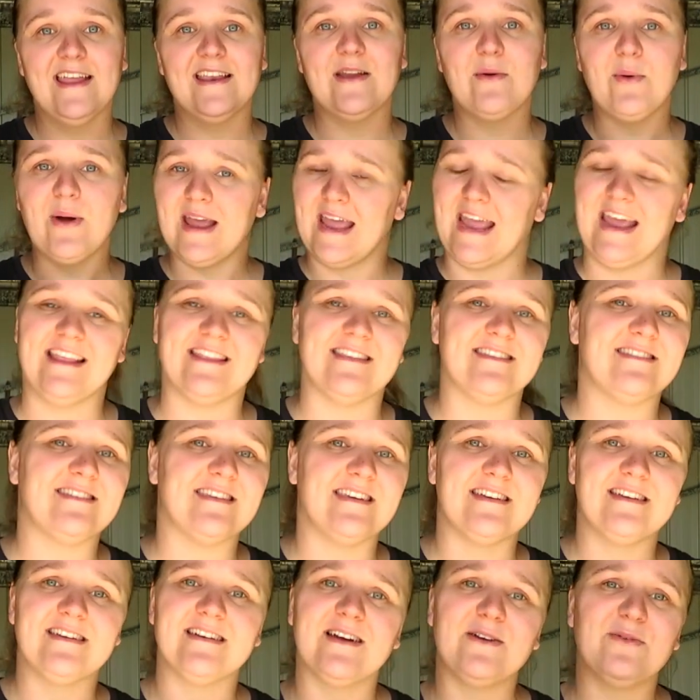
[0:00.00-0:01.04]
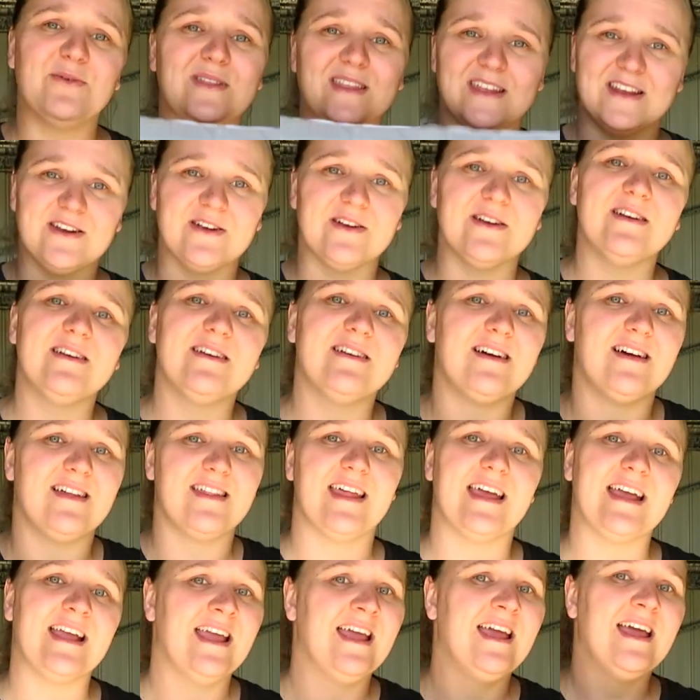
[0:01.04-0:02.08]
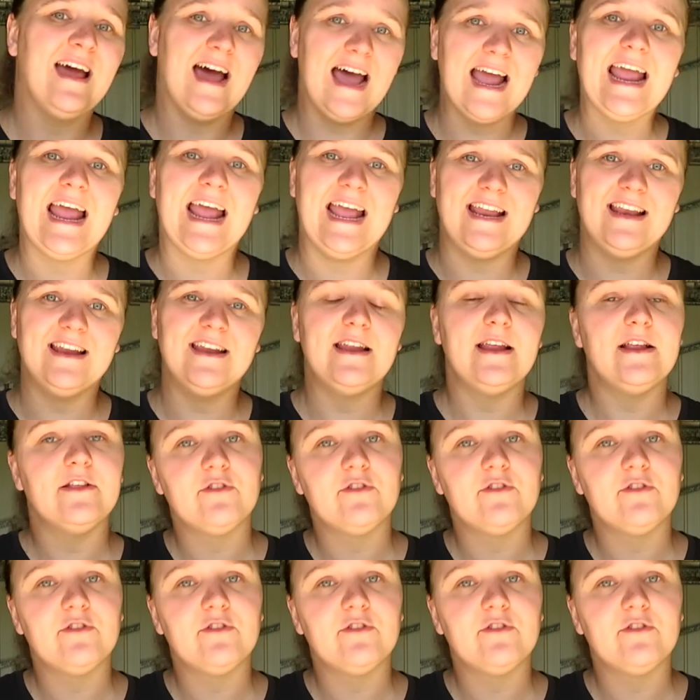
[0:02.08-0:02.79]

Oh, I hate this thing, I really do. I hate it.